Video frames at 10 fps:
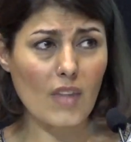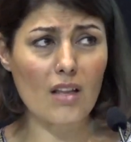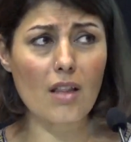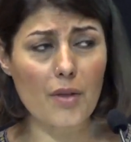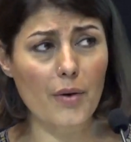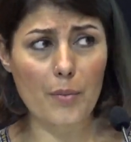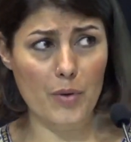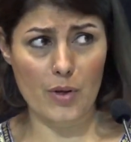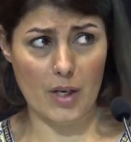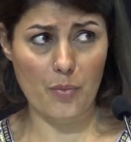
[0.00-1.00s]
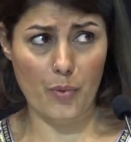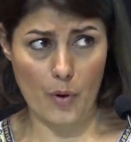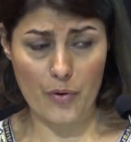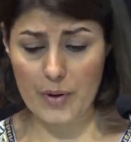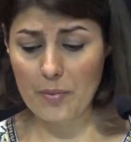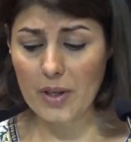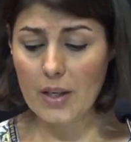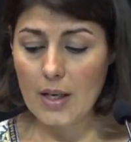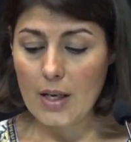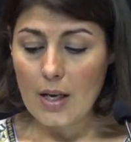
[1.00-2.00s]
the therapeutic program,
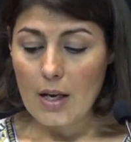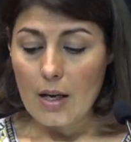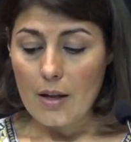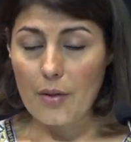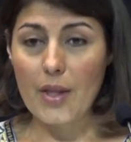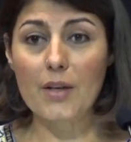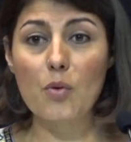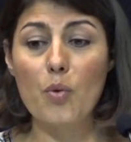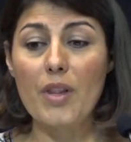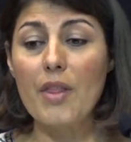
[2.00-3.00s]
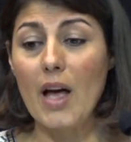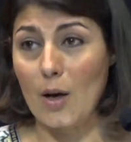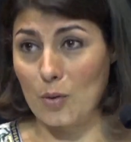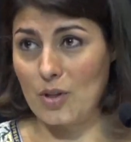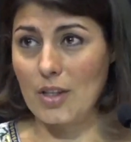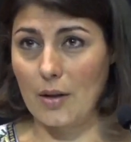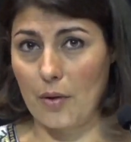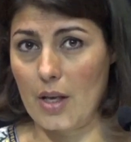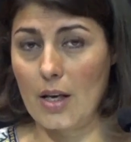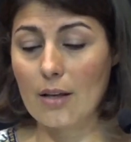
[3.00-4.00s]
then without
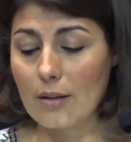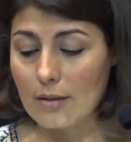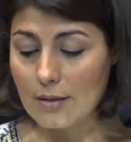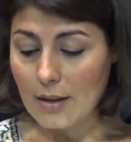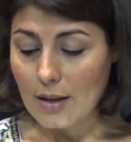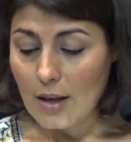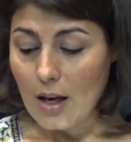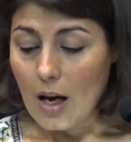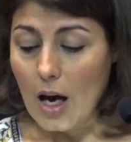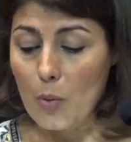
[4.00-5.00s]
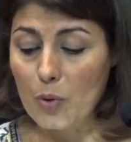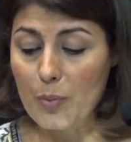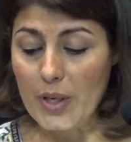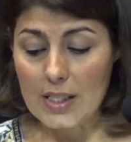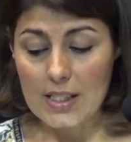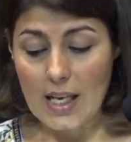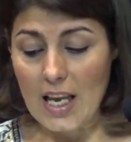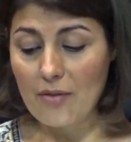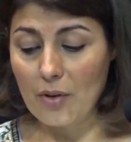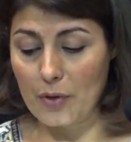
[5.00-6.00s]
KETHEA, I would be a
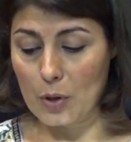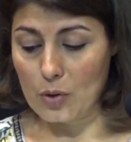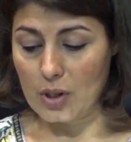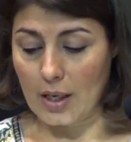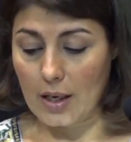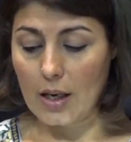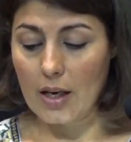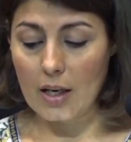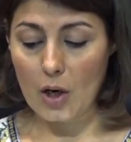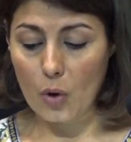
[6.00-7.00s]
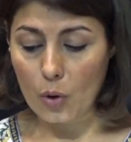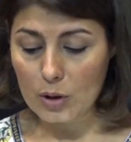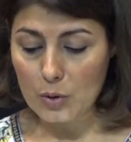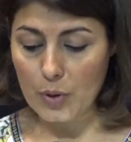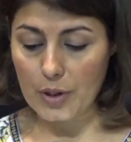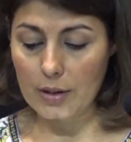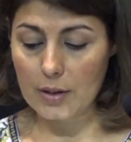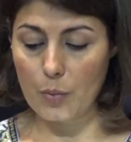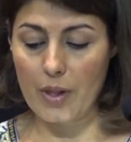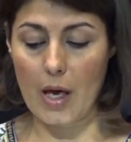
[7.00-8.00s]
slave of using in a cold
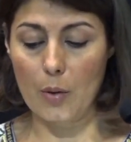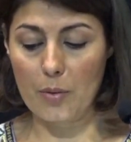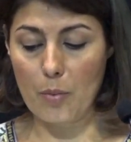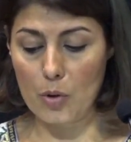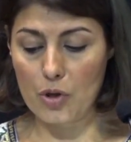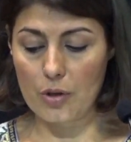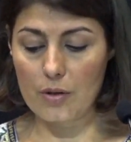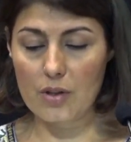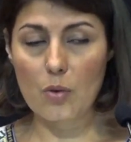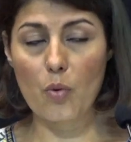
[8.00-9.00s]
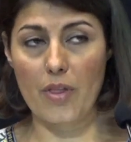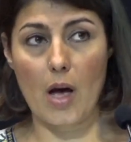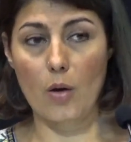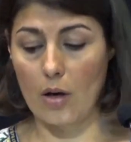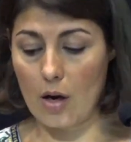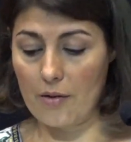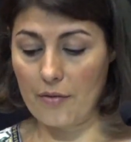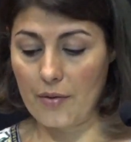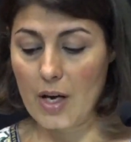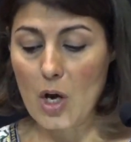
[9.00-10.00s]
world without emotions, without
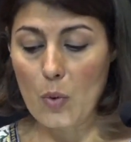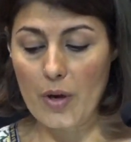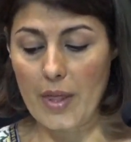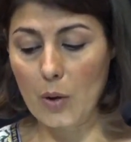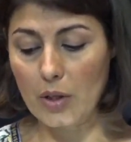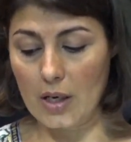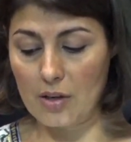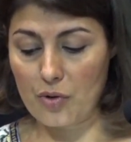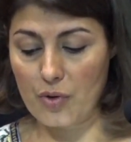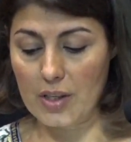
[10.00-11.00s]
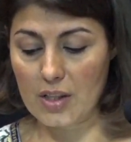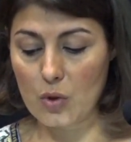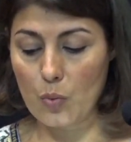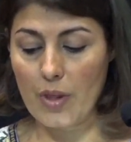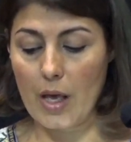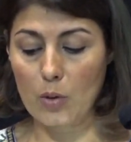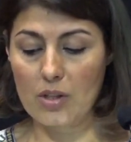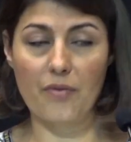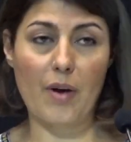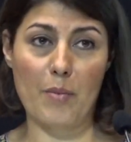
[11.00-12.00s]
love, without interest,
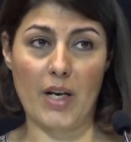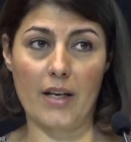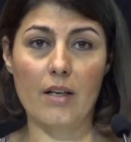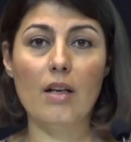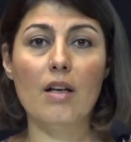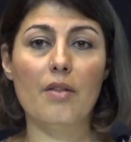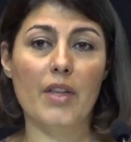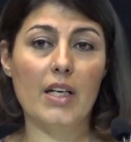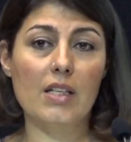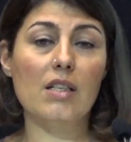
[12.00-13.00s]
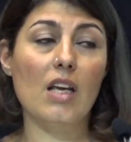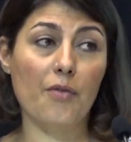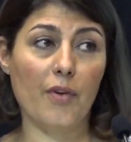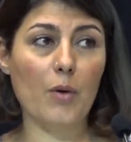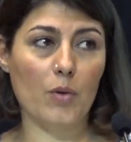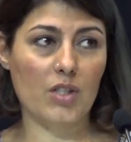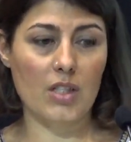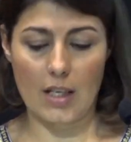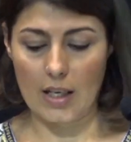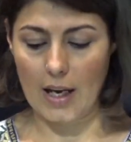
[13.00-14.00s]
without a family. That is, if I was
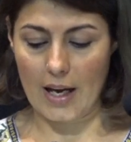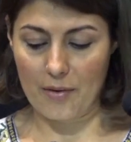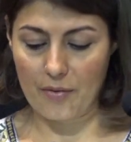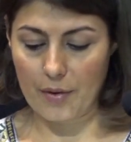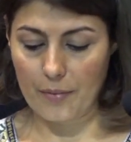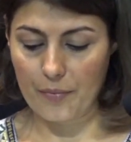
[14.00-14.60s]
still alive.